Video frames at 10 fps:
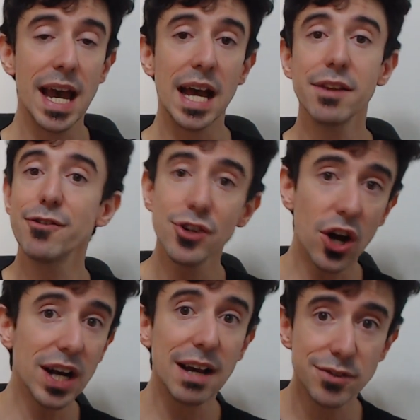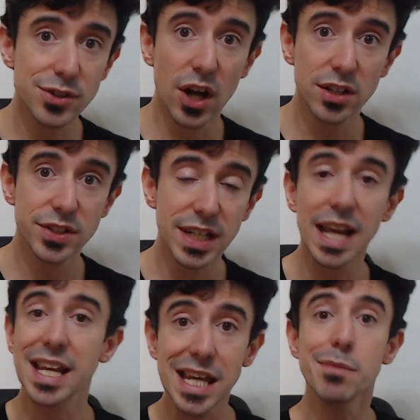And if you don't have $2 a
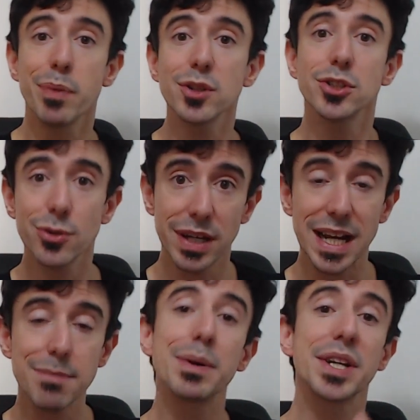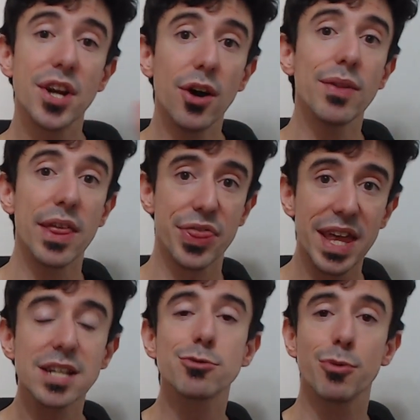day, keep on doing it, but know that
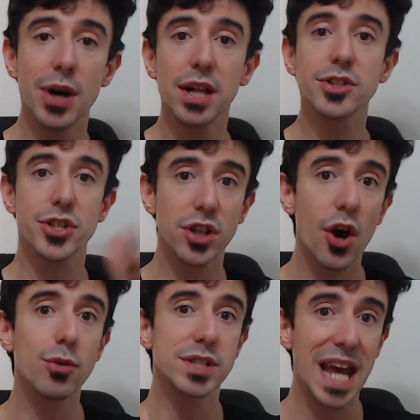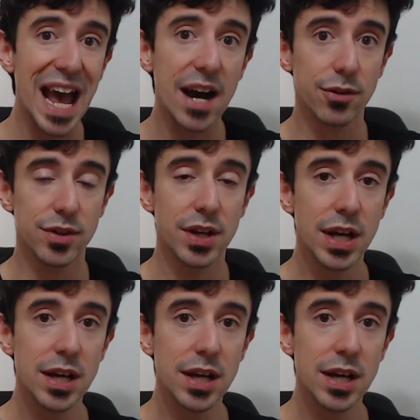things will slow down.